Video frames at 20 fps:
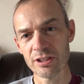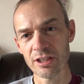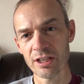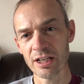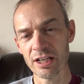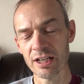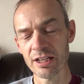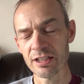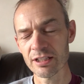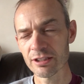
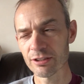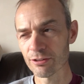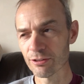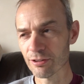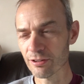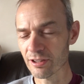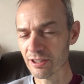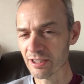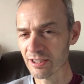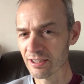and I
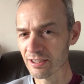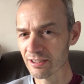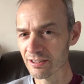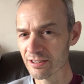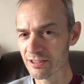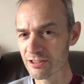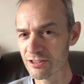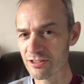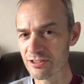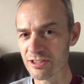thought, oh,
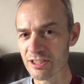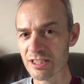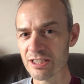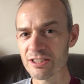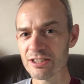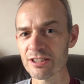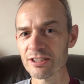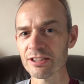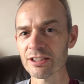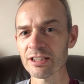this is
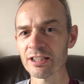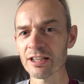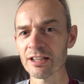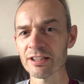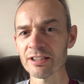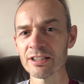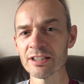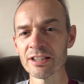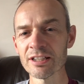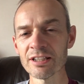easier
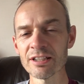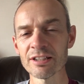than